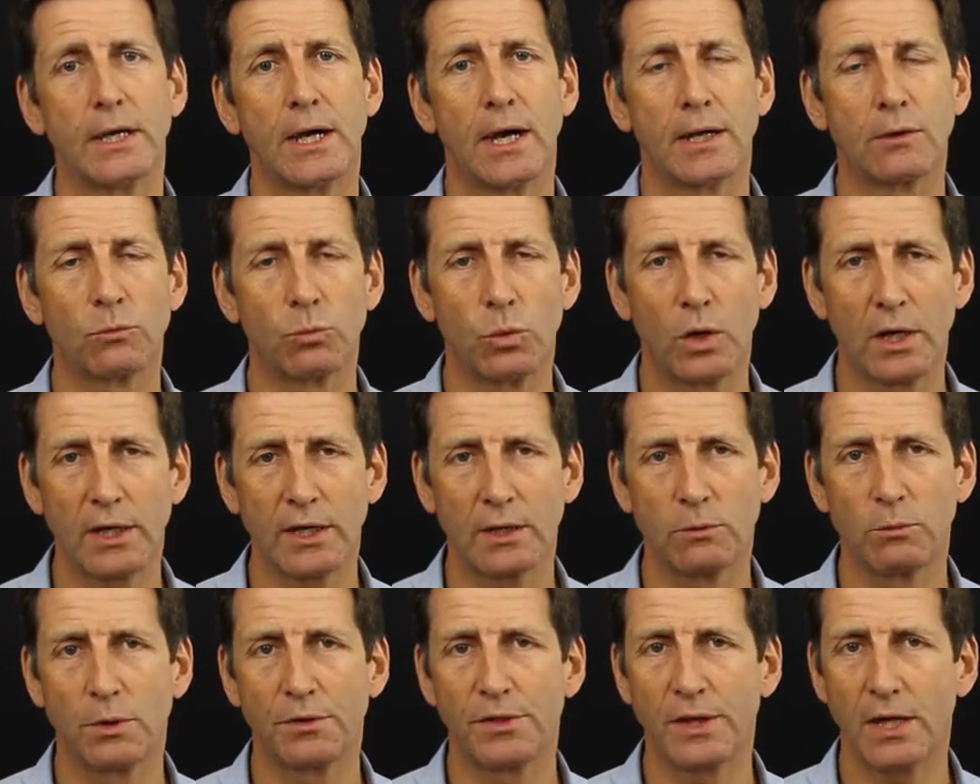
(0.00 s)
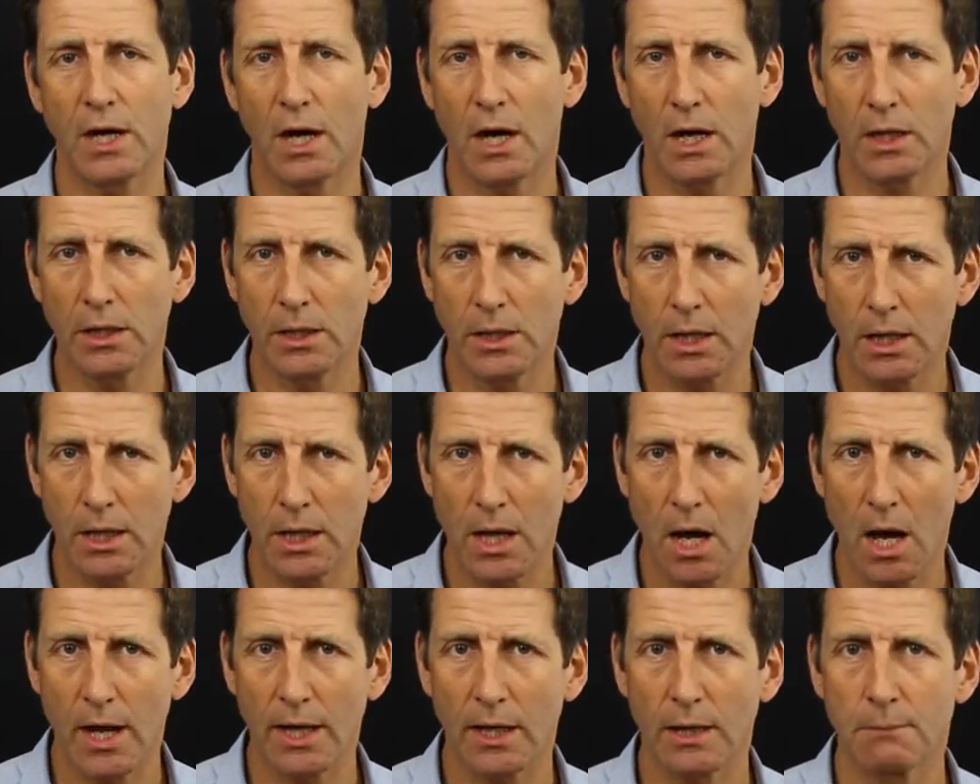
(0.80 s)
and working with the
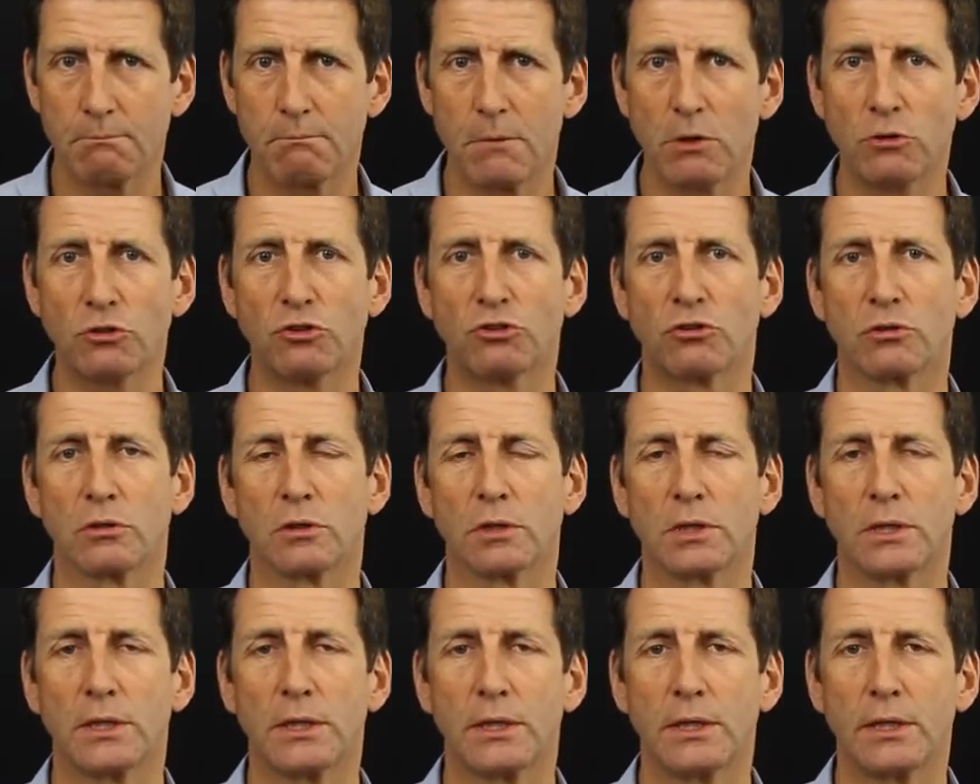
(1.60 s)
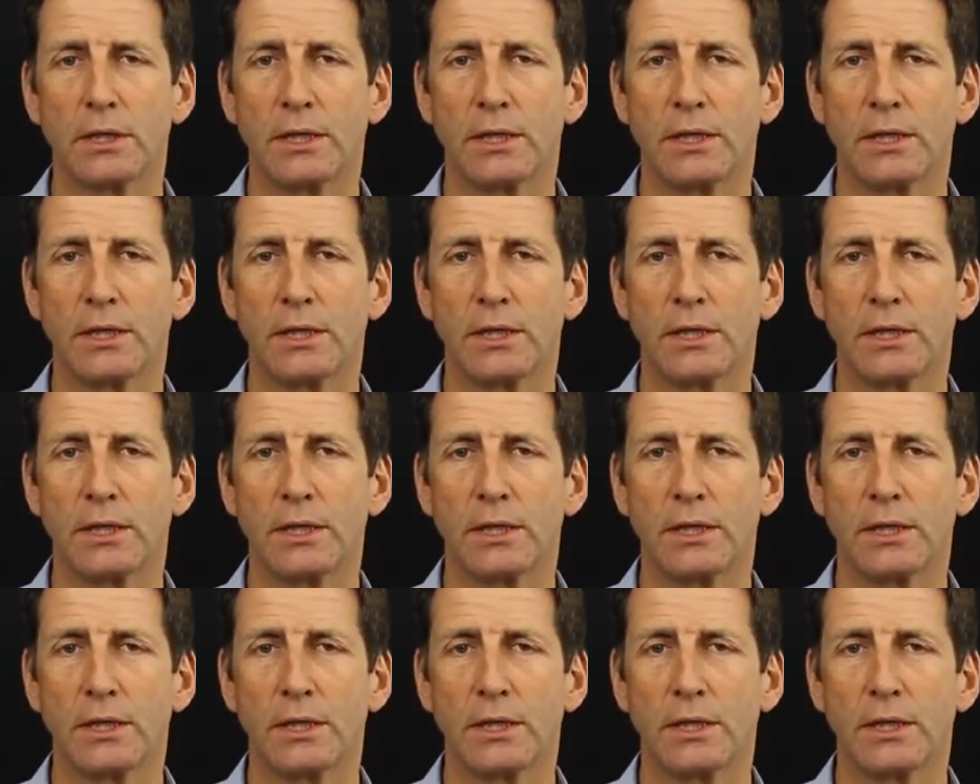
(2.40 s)
underlying emotional